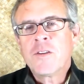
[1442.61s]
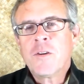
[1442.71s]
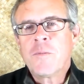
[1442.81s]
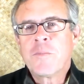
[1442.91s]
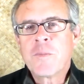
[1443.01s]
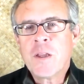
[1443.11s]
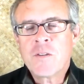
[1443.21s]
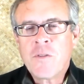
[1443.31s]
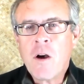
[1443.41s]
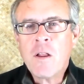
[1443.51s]
So
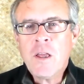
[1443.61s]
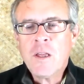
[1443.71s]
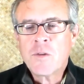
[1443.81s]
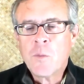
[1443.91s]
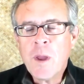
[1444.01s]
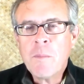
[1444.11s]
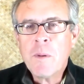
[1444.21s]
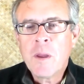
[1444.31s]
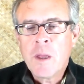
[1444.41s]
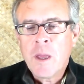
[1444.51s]
it's folly, it's
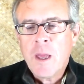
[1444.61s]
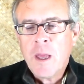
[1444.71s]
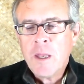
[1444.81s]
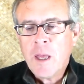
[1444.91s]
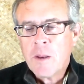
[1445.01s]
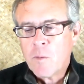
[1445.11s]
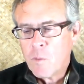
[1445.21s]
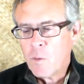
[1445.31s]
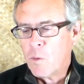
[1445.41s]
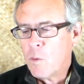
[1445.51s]
whim, and yet
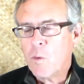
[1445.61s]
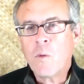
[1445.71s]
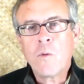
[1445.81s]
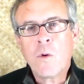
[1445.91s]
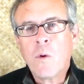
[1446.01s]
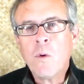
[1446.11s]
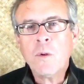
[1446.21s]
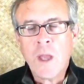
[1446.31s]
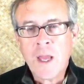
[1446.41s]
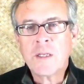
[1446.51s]
the
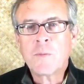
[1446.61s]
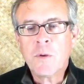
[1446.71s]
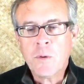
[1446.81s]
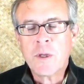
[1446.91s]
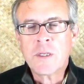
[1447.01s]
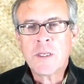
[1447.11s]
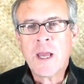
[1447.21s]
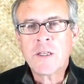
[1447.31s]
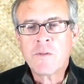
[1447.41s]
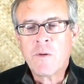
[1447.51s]
whole dance we're doing is a
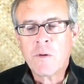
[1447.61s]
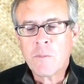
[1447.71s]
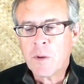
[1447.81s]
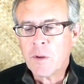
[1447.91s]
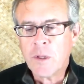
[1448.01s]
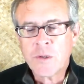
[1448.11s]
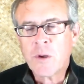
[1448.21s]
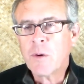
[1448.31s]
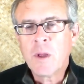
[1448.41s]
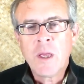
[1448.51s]
dance of vulnerability.
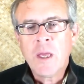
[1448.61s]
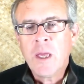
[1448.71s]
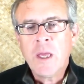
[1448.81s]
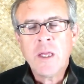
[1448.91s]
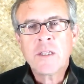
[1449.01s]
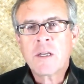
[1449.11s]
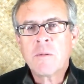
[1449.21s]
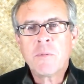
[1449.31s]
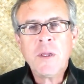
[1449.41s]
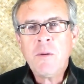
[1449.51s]
So it's a
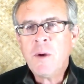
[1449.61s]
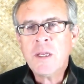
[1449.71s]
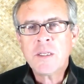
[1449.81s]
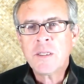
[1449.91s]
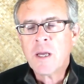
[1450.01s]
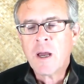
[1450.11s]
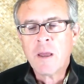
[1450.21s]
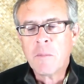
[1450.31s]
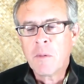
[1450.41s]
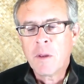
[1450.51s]
complete waste of
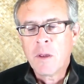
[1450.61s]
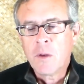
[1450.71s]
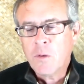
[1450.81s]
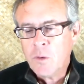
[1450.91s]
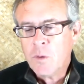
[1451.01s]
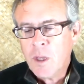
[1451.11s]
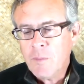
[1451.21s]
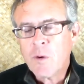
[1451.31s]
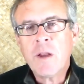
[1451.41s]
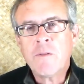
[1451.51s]
time to
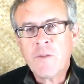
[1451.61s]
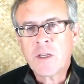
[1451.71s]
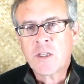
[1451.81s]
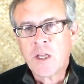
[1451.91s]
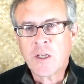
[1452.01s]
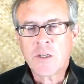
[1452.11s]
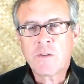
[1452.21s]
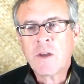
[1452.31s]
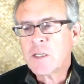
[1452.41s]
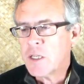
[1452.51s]
keep trying to fix
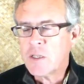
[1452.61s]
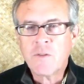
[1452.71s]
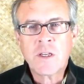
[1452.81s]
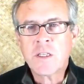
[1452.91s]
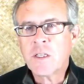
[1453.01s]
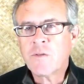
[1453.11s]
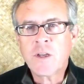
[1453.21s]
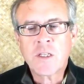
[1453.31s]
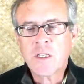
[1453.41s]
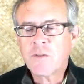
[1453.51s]
things. Fix this, fix this,
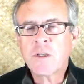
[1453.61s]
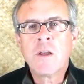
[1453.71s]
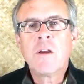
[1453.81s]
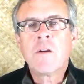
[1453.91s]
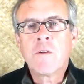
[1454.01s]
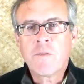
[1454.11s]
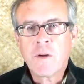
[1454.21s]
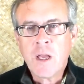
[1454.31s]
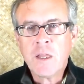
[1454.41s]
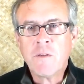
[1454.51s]
fix this.
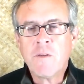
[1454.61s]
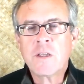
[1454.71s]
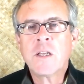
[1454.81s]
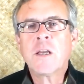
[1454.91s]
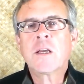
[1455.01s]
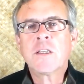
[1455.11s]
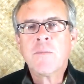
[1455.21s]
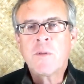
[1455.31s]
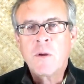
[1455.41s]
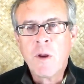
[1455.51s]
Forget the fixing,
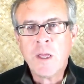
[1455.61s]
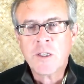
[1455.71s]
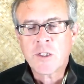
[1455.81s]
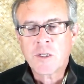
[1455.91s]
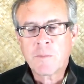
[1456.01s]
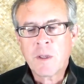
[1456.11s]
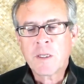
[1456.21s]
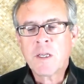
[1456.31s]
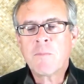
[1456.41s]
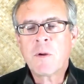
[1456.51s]
accept the grace.
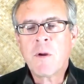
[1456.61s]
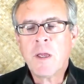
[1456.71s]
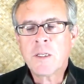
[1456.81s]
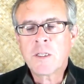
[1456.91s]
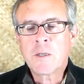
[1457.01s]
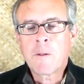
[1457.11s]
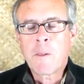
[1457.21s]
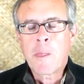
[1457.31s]
Accept the grace.